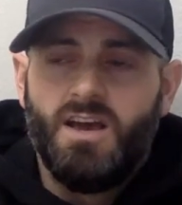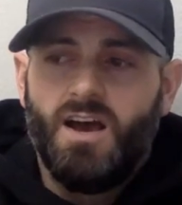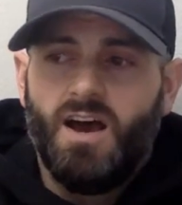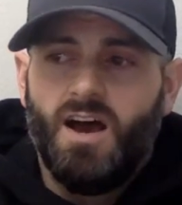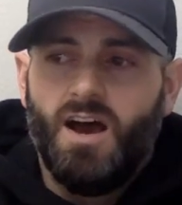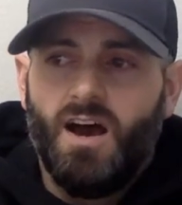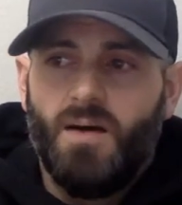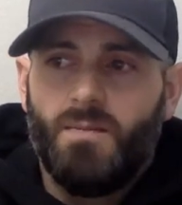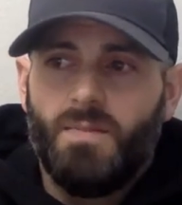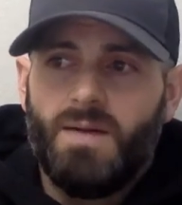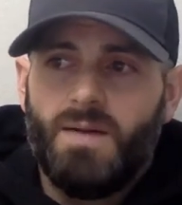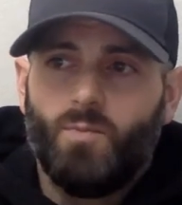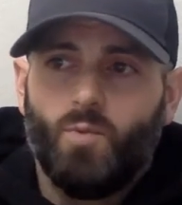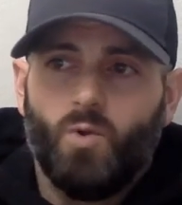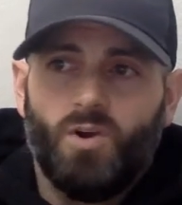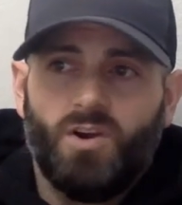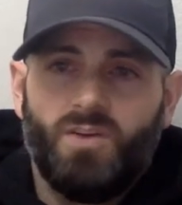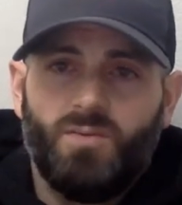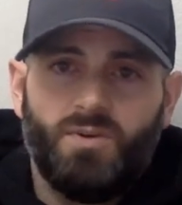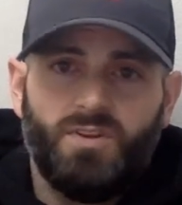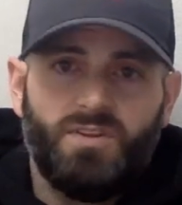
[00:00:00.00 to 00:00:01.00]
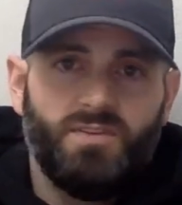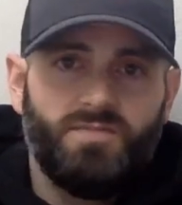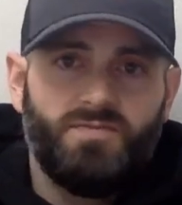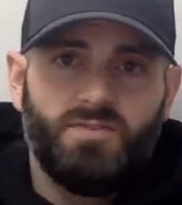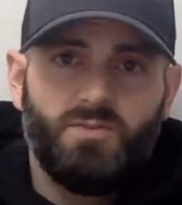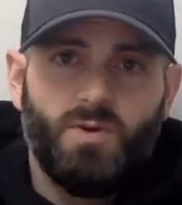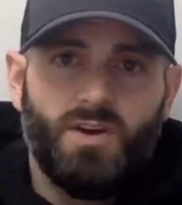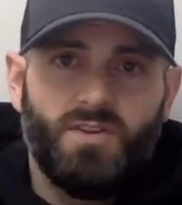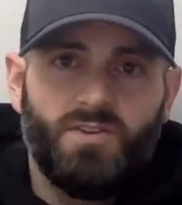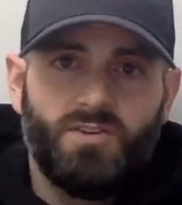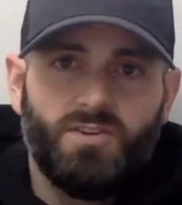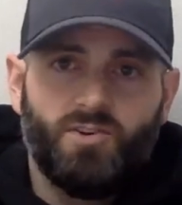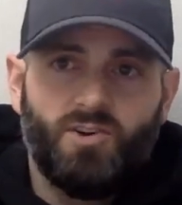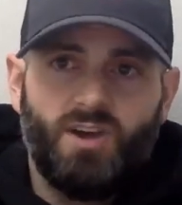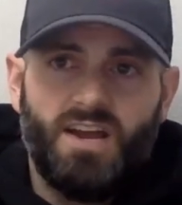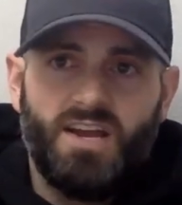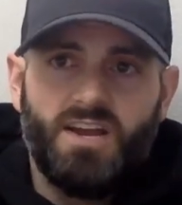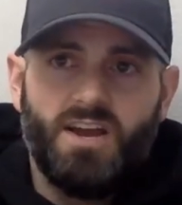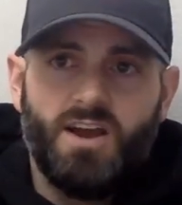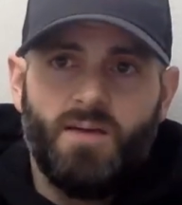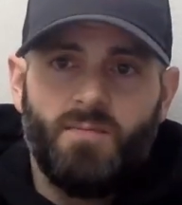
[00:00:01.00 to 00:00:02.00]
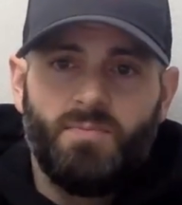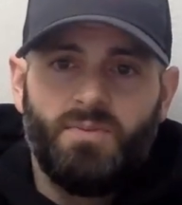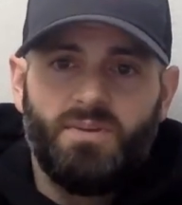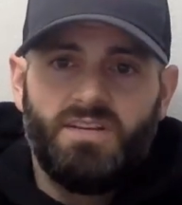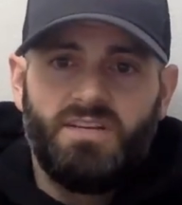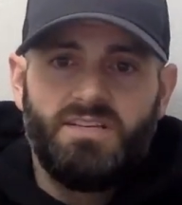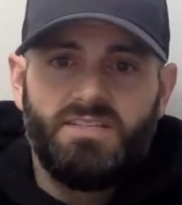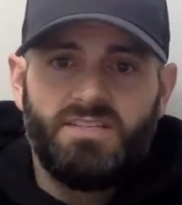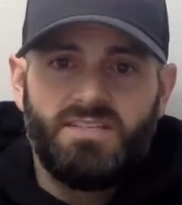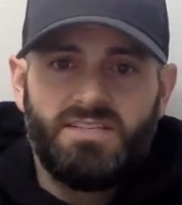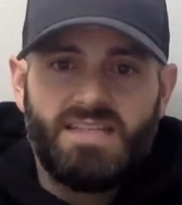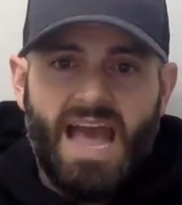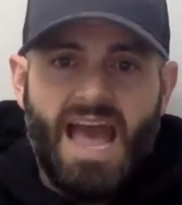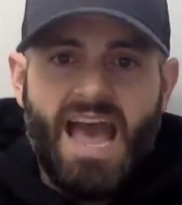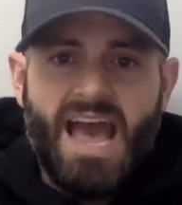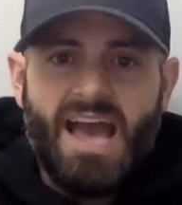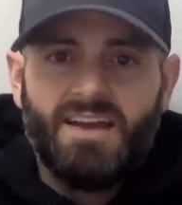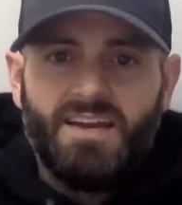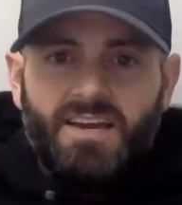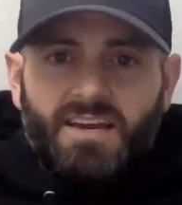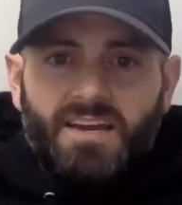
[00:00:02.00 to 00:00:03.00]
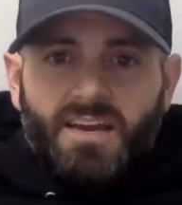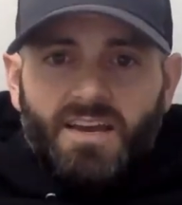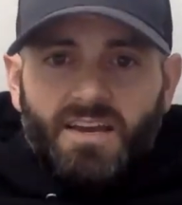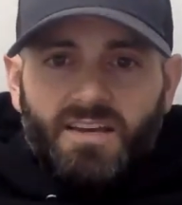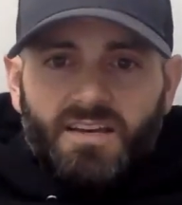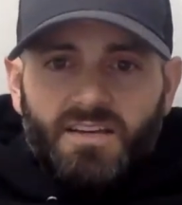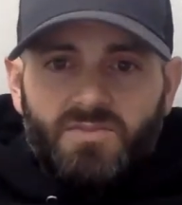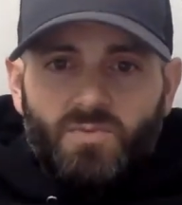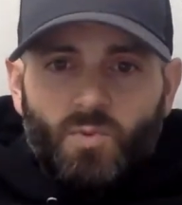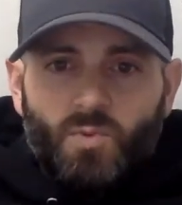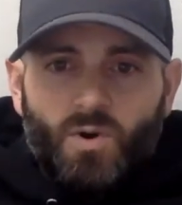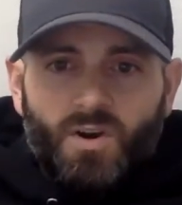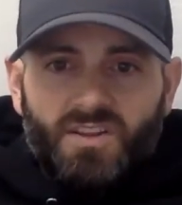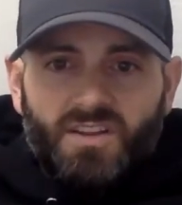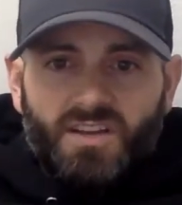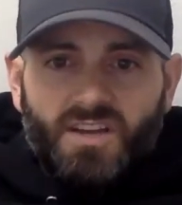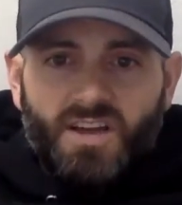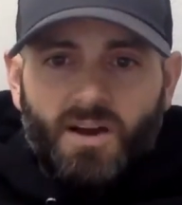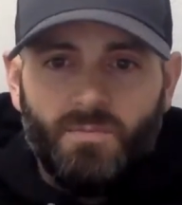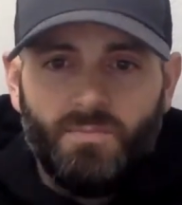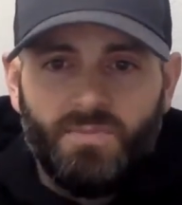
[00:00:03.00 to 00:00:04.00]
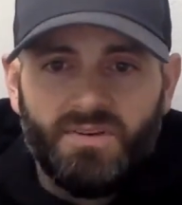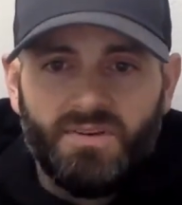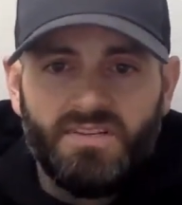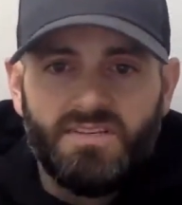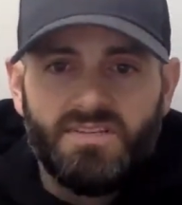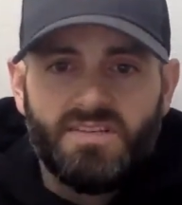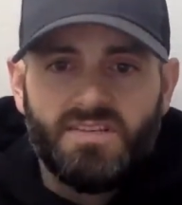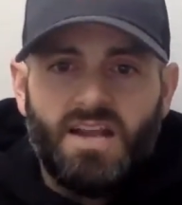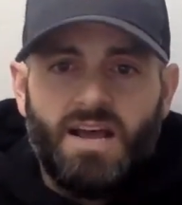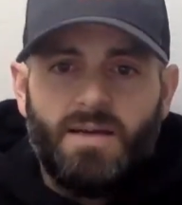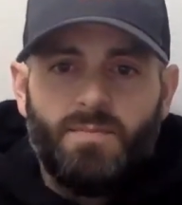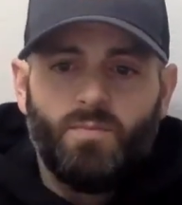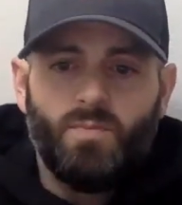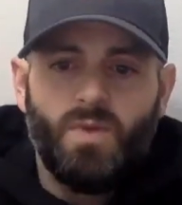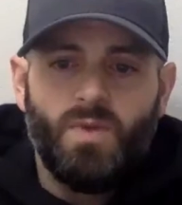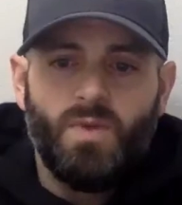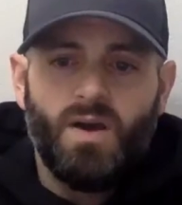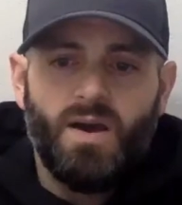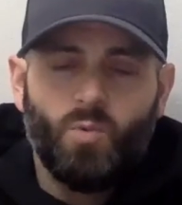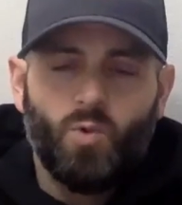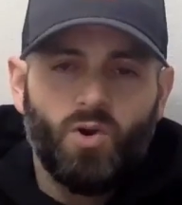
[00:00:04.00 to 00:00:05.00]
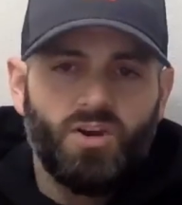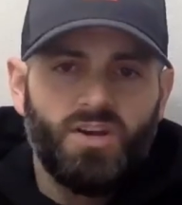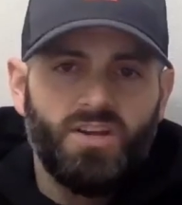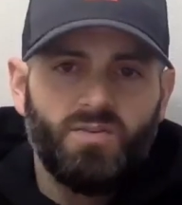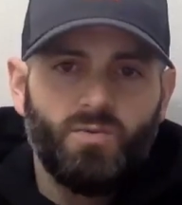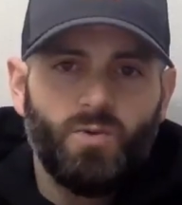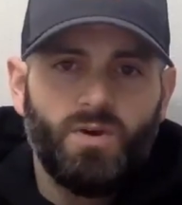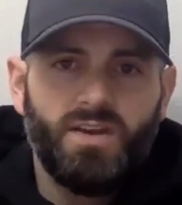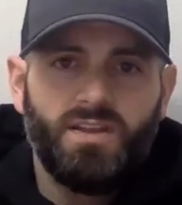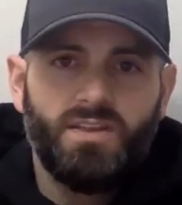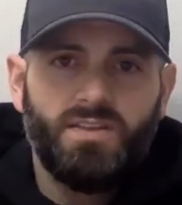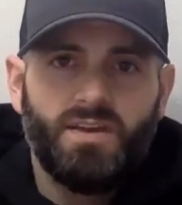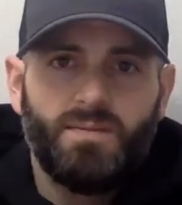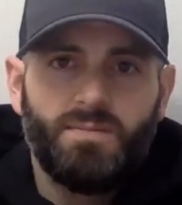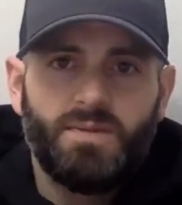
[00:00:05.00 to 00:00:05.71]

I'm working with a few other great companies. DAC is one of the companies that I'm working with.